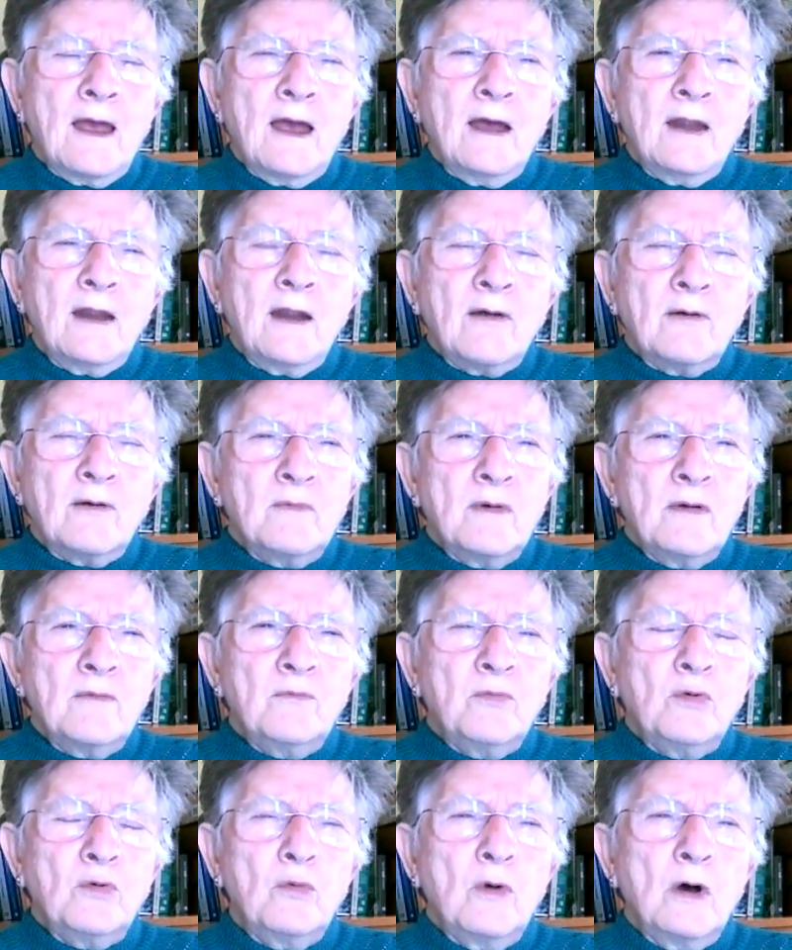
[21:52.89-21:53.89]
I
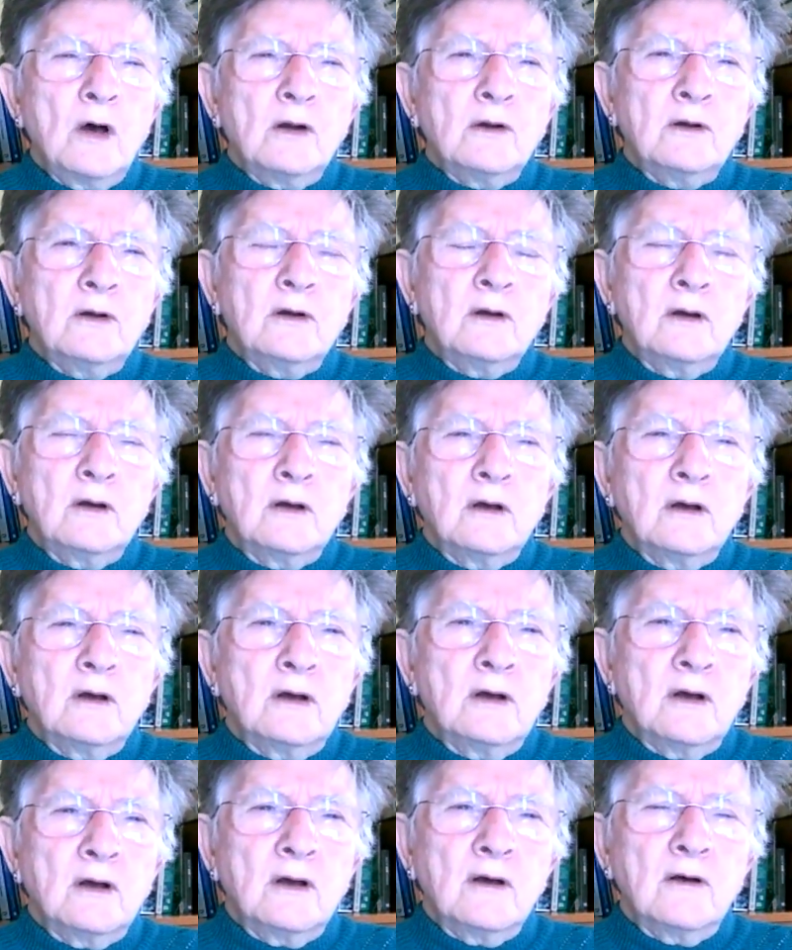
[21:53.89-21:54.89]
remember one
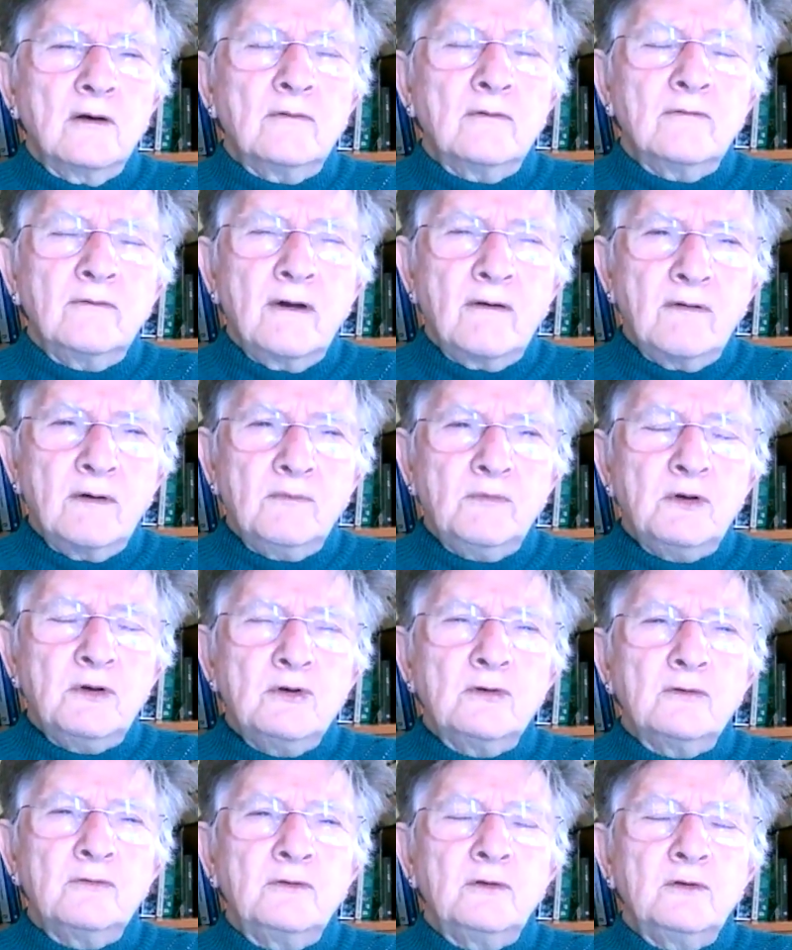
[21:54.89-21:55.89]
very
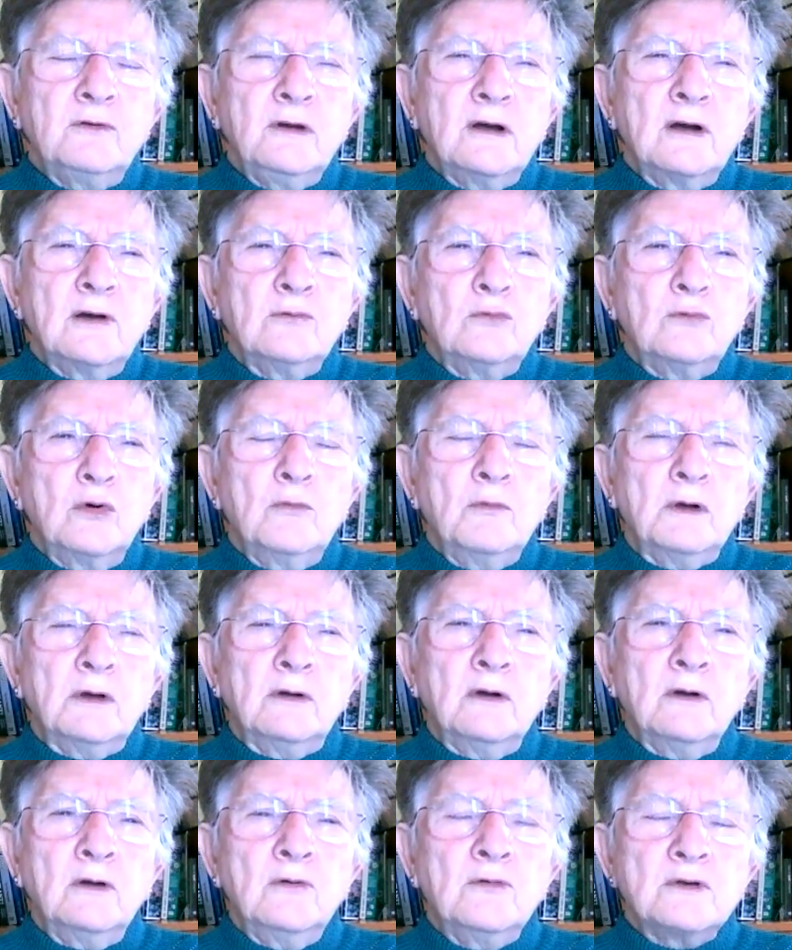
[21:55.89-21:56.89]
beautiful young
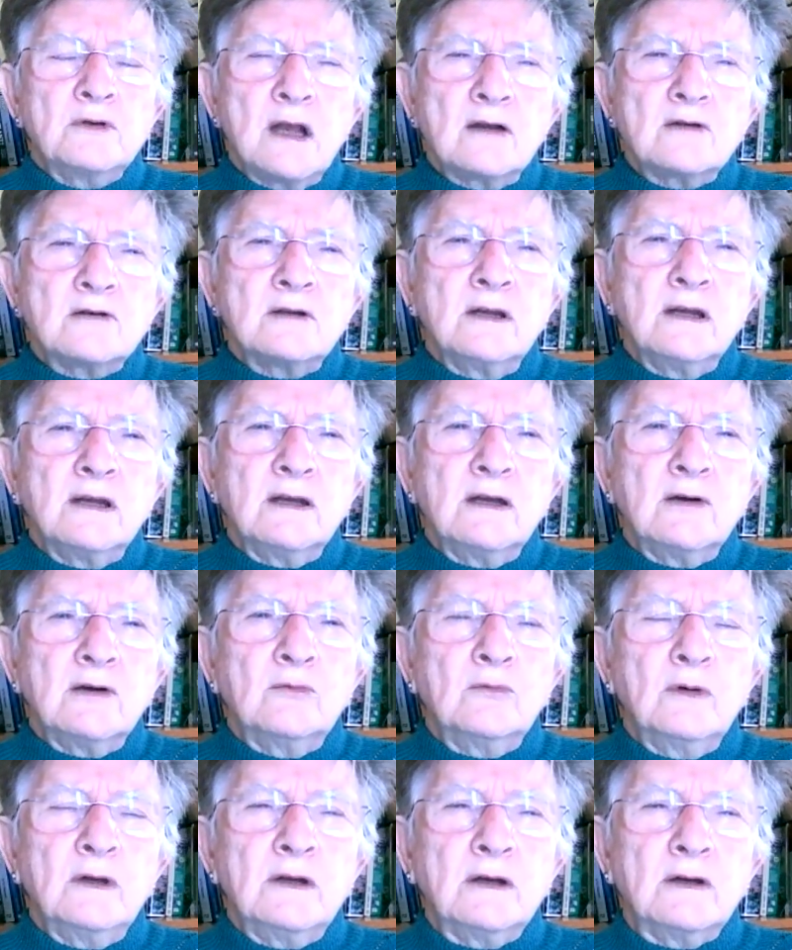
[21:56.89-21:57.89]
woman who was actually a
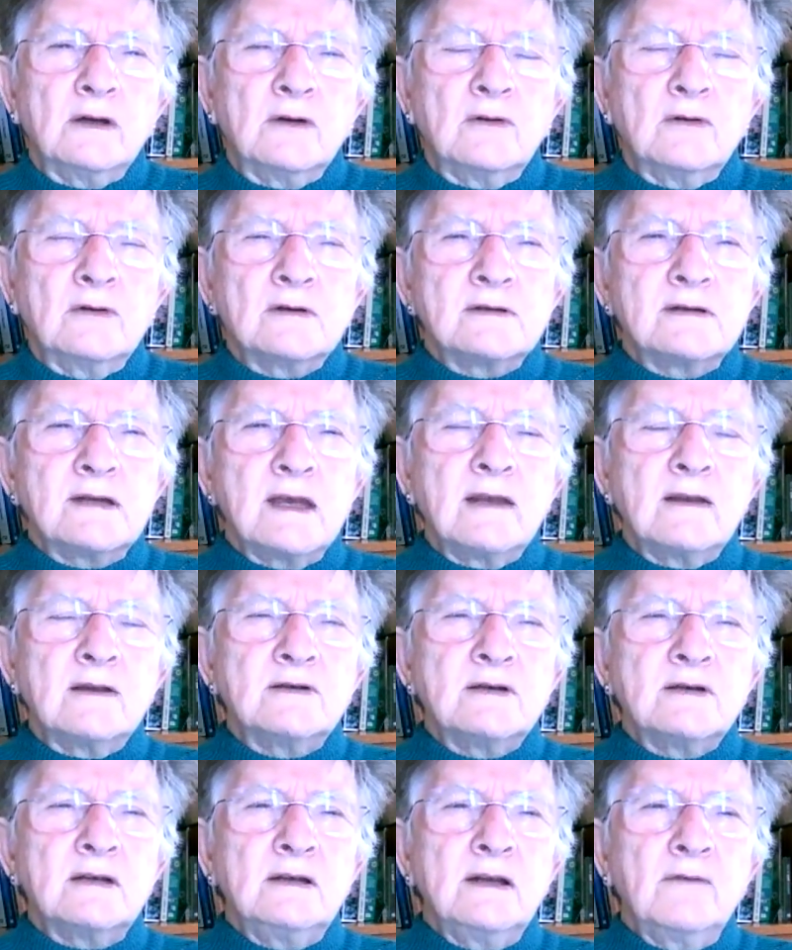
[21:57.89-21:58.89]
young widow saying that
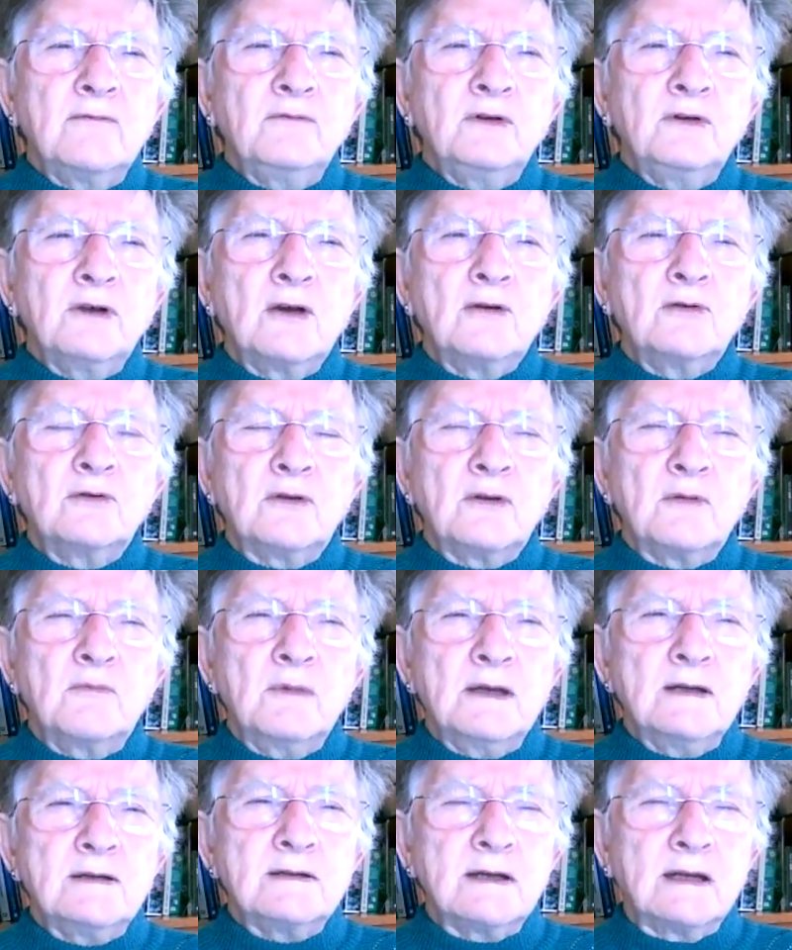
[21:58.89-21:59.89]
she loved to go to the
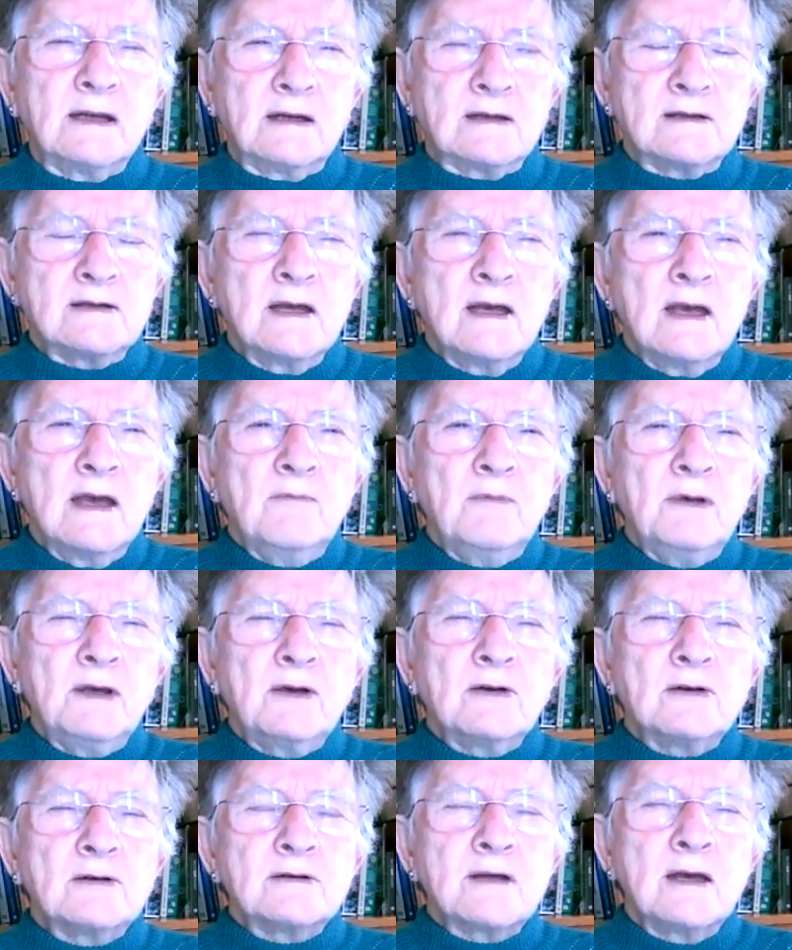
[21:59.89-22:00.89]
meetings
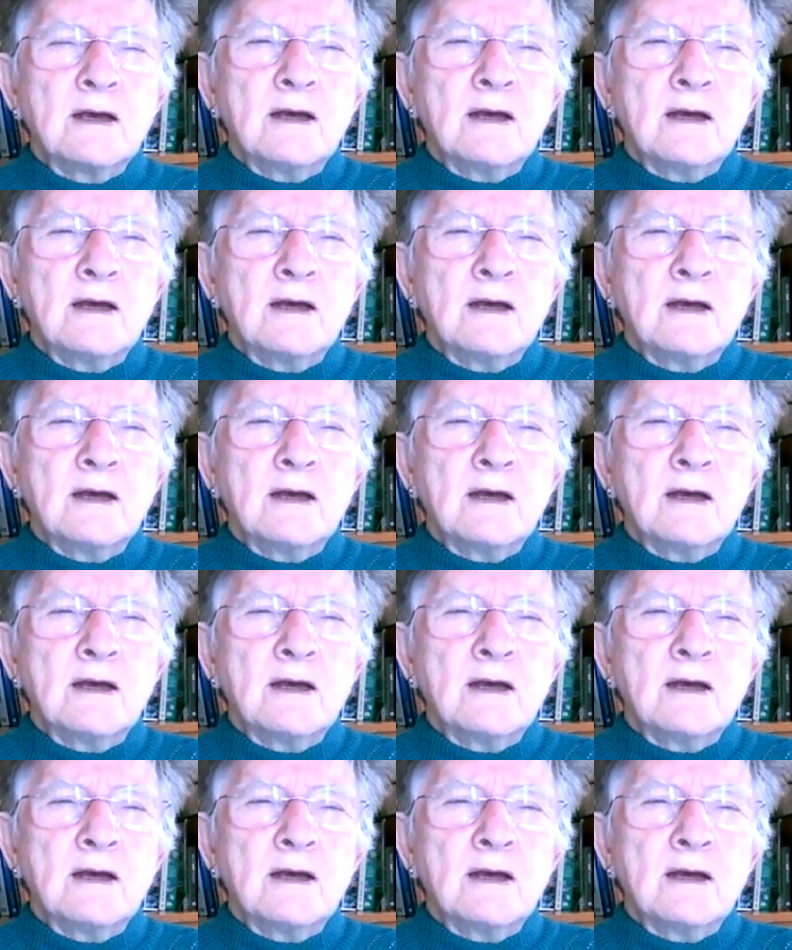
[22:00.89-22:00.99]
because